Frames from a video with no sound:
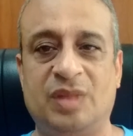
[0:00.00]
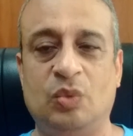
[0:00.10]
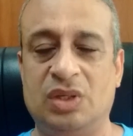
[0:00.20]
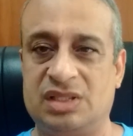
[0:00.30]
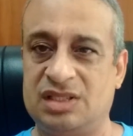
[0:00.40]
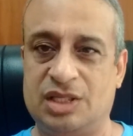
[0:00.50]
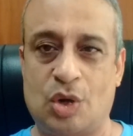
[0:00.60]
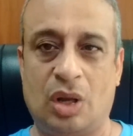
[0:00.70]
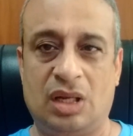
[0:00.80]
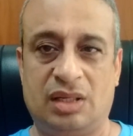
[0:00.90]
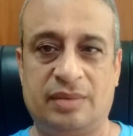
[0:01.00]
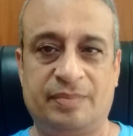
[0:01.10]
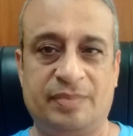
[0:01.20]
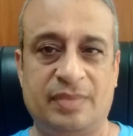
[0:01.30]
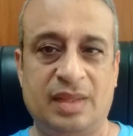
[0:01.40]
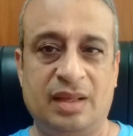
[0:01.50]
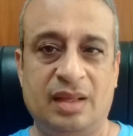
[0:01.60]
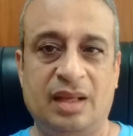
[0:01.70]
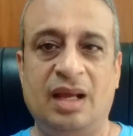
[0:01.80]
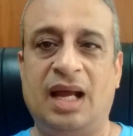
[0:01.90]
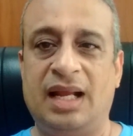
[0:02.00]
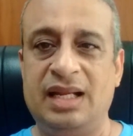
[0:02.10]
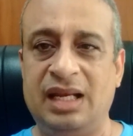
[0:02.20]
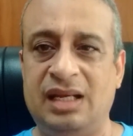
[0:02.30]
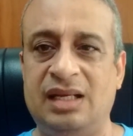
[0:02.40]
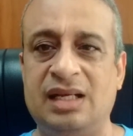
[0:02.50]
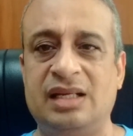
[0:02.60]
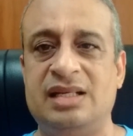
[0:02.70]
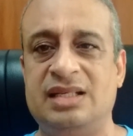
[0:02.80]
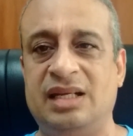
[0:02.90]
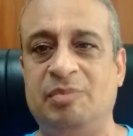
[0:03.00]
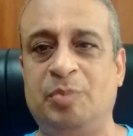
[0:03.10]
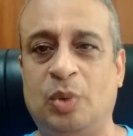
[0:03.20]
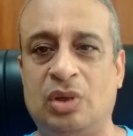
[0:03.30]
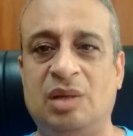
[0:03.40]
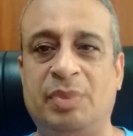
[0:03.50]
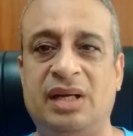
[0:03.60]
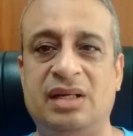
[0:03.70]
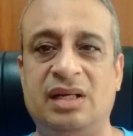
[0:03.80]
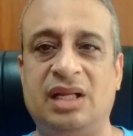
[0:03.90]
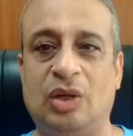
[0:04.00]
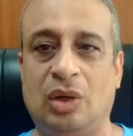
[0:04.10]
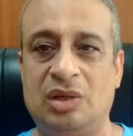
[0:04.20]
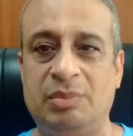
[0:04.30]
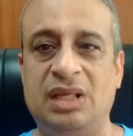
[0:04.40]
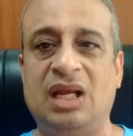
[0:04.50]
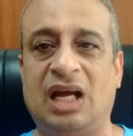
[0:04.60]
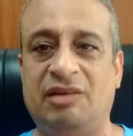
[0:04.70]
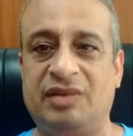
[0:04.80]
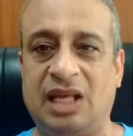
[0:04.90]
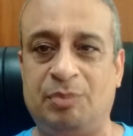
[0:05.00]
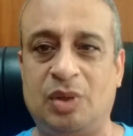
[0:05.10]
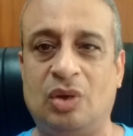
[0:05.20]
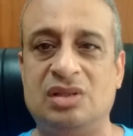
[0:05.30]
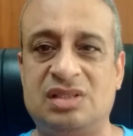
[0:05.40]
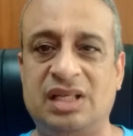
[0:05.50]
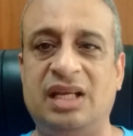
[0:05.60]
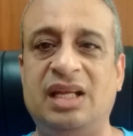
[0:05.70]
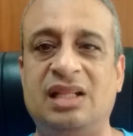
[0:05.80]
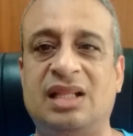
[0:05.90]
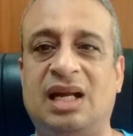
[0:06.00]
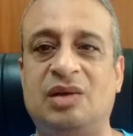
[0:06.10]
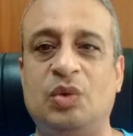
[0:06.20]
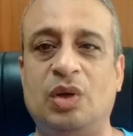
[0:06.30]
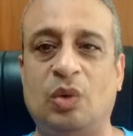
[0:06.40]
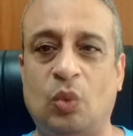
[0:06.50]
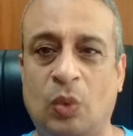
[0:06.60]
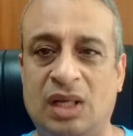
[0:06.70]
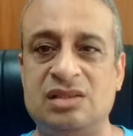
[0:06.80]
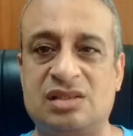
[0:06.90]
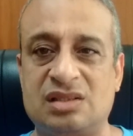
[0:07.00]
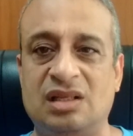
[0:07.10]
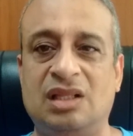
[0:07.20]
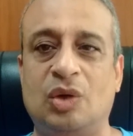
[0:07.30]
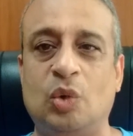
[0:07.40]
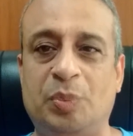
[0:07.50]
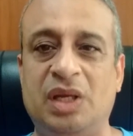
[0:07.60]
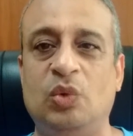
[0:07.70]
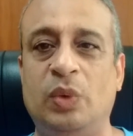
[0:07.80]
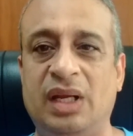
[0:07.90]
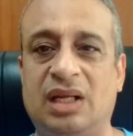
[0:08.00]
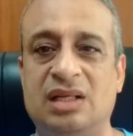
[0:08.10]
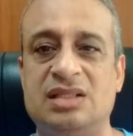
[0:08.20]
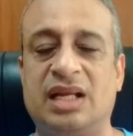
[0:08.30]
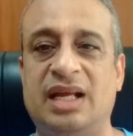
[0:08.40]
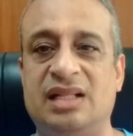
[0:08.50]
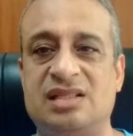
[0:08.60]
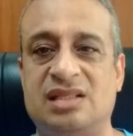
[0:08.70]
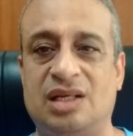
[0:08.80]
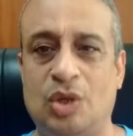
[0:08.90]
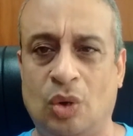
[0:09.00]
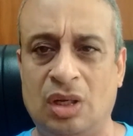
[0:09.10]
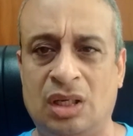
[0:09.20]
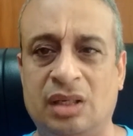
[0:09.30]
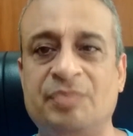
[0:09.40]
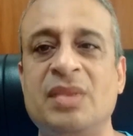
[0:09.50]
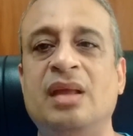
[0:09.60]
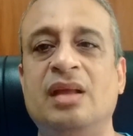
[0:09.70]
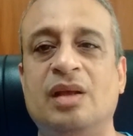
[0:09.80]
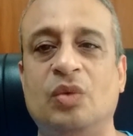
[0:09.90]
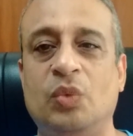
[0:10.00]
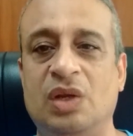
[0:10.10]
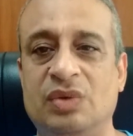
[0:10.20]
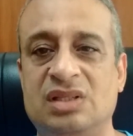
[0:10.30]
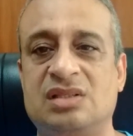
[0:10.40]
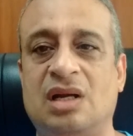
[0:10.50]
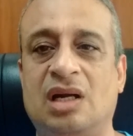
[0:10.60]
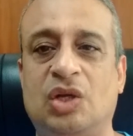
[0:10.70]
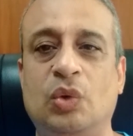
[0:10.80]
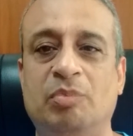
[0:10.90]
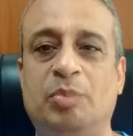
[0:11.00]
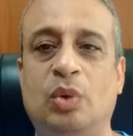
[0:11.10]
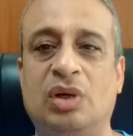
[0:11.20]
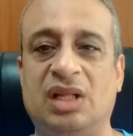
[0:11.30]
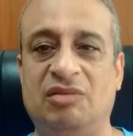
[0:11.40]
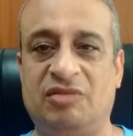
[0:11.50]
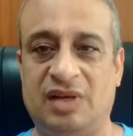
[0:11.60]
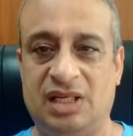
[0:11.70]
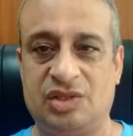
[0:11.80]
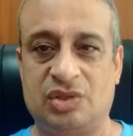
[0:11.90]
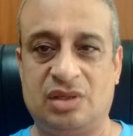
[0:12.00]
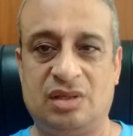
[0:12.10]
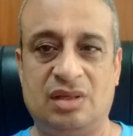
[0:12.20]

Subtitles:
versus the dollar. And India is an import-dependent economy. I have kept on saying that once the rupee weakens against the dollar, we will start to import inflation.